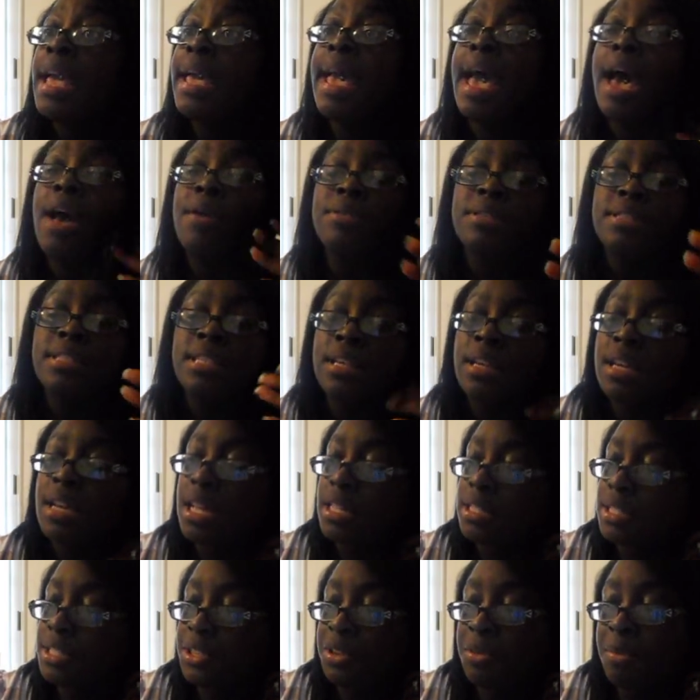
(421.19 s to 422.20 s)
how is it
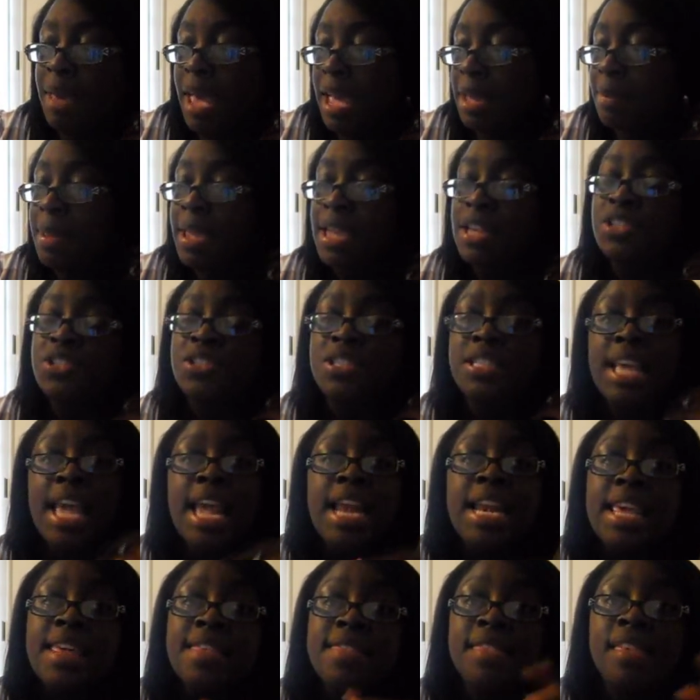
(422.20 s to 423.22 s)
causing you back pain, just
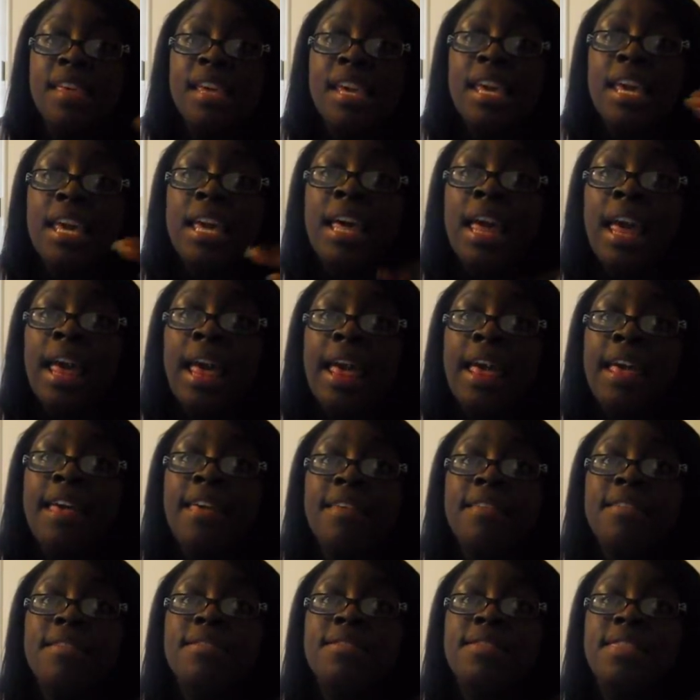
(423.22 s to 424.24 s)
anything
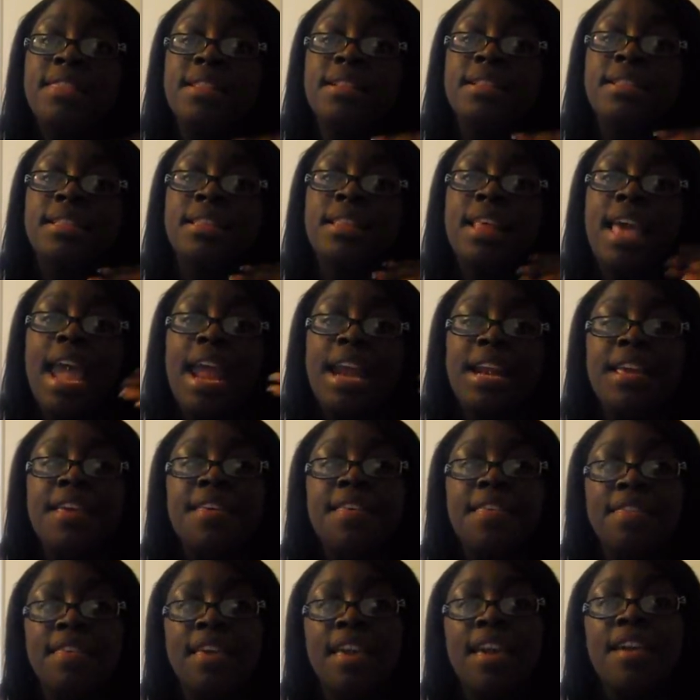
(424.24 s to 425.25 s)

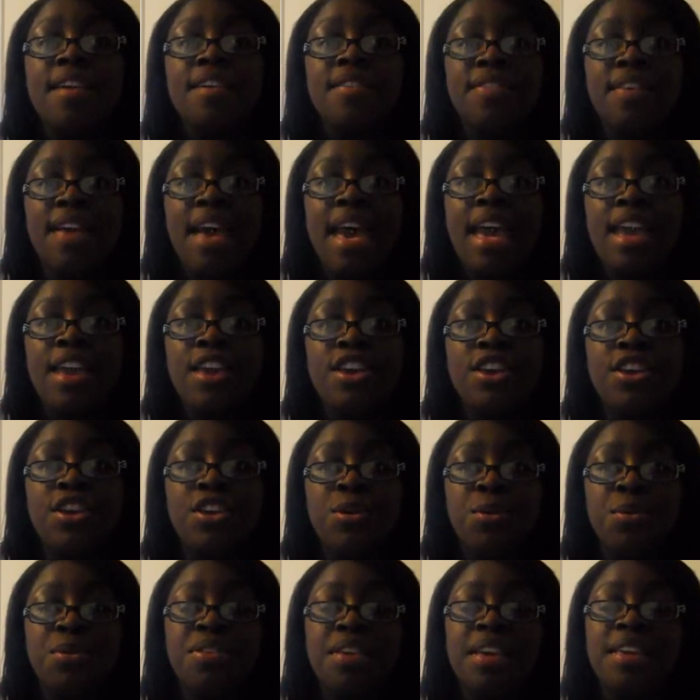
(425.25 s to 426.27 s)
anything that
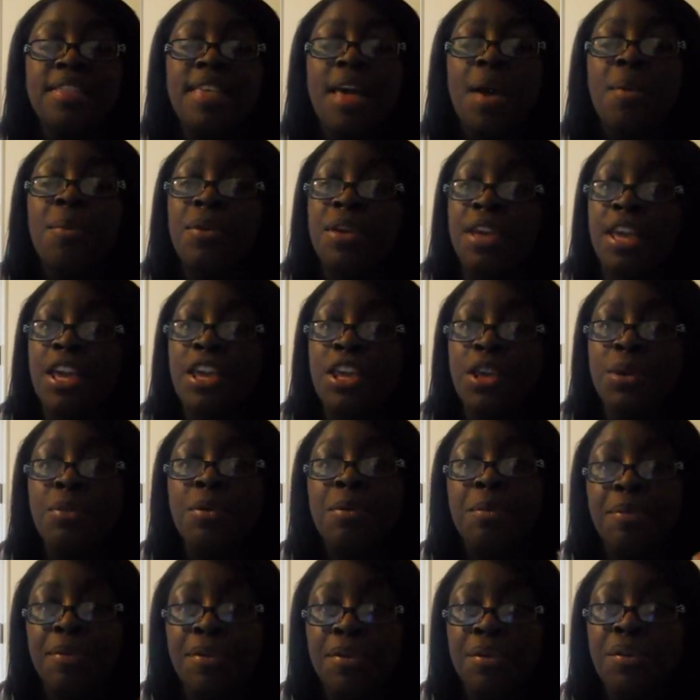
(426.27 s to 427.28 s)
you think that will get you
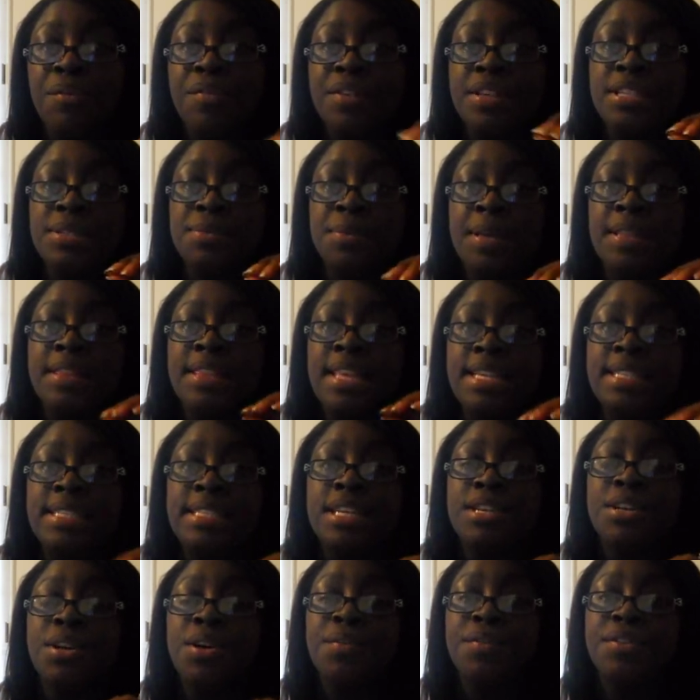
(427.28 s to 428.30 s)
approved is what they
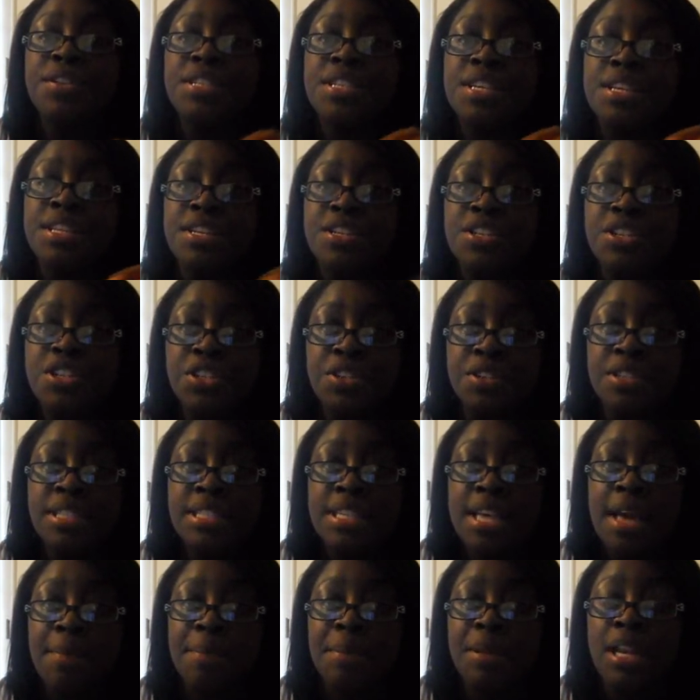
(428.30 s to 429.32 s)
send over to the insurance
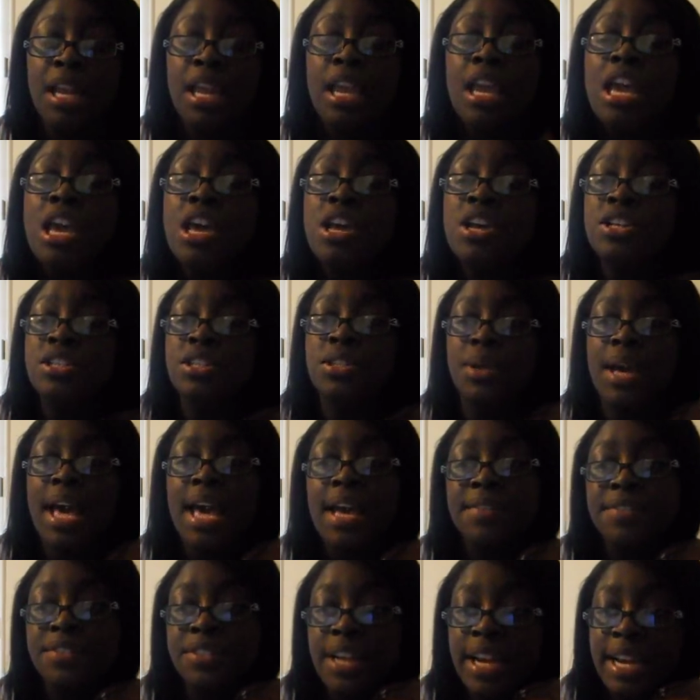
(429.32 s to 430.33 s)
company. So
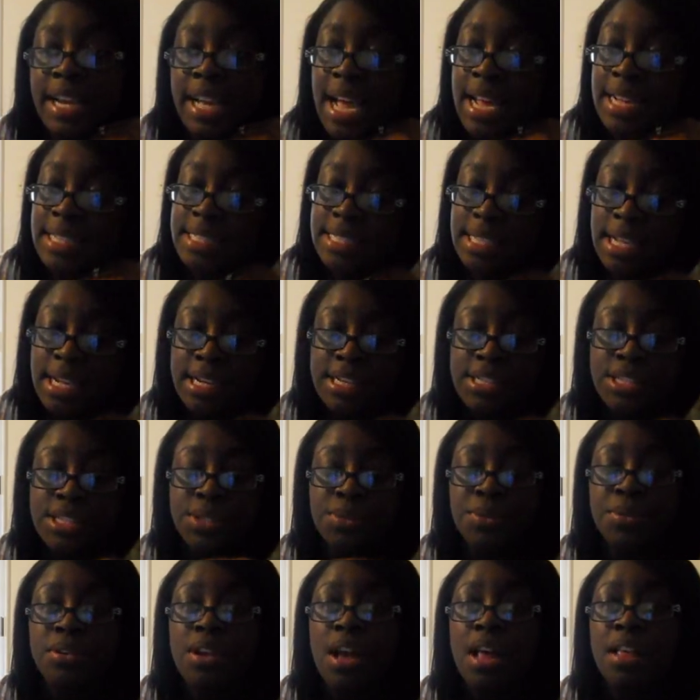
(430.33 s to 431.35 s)
after I got done
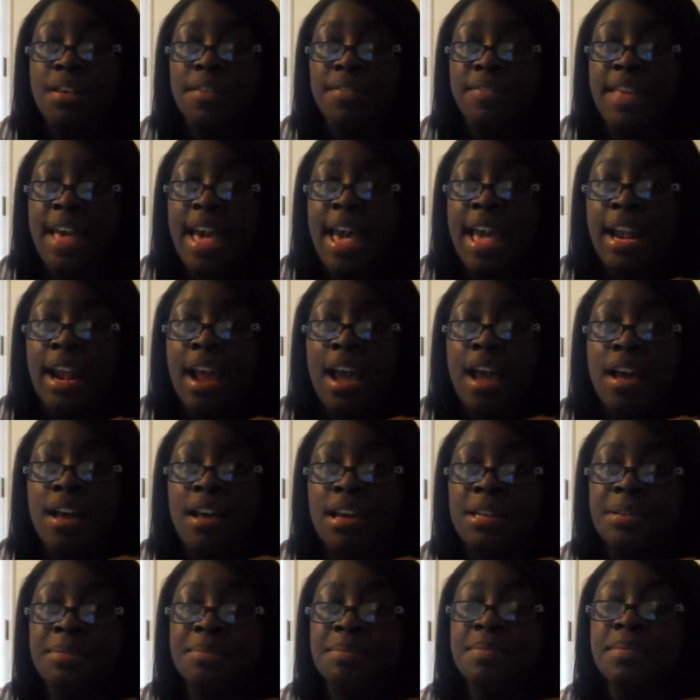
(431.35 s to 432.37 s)
doing all of that,
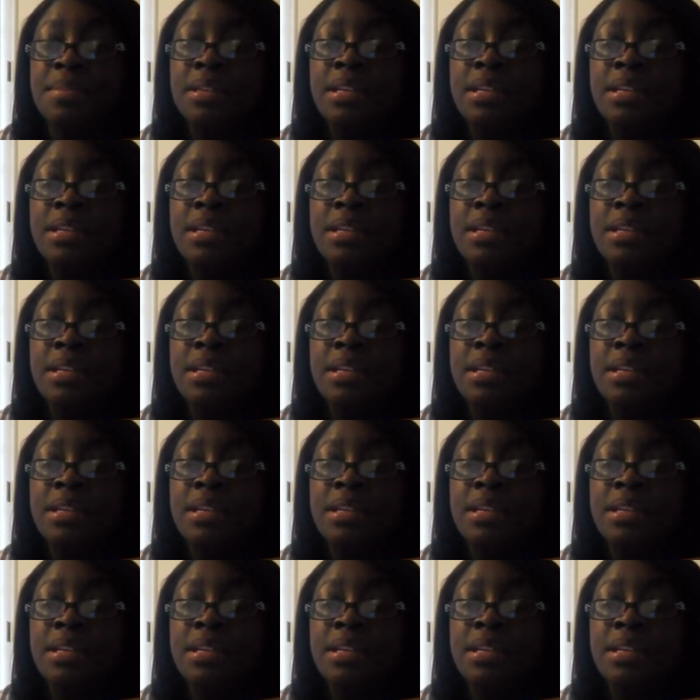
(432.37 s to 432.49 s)
um,